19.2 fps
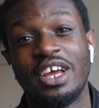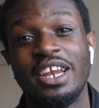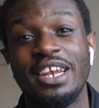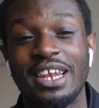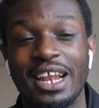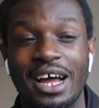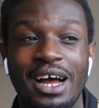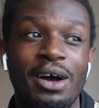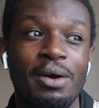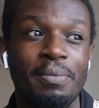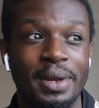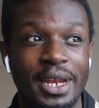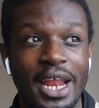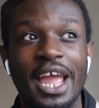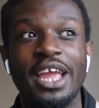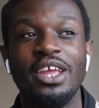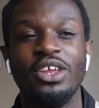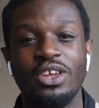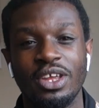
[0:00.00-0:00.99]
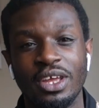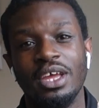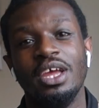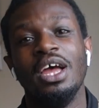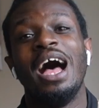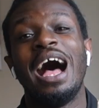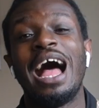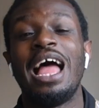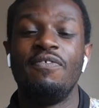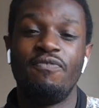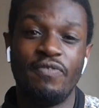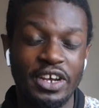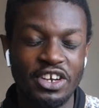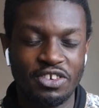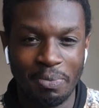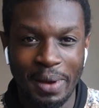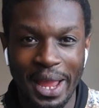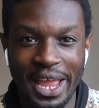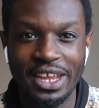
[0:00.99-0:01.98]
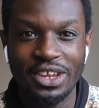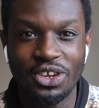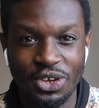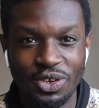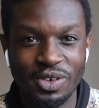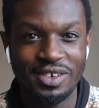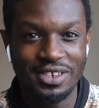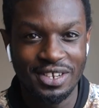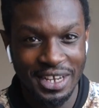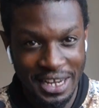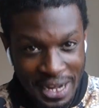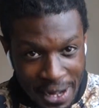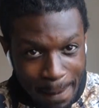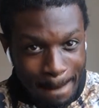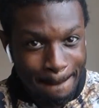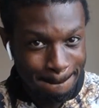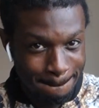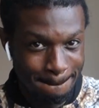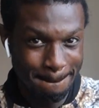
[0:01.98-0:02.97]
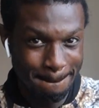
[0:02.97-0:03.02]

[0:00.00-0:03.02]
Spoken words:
and now I finished my NQT.